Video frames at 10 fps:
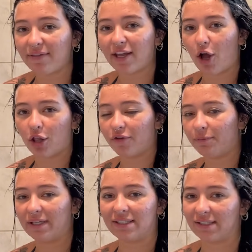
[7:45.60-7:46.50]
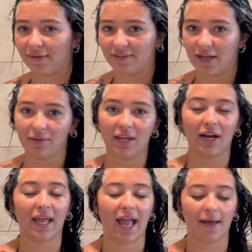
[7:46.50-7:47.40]
like all of my stuff down there,
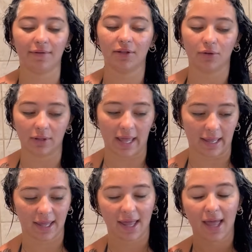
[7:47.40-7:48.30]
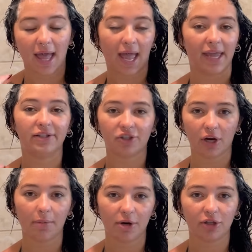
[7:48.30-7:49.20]
and I have a little like head
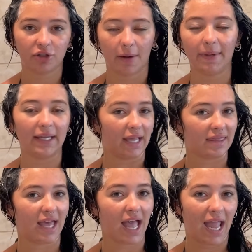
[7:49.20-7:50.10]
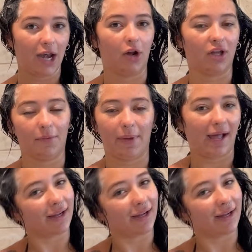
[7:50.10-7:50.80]
scrubber. So I'm gonna get that and I'll come back.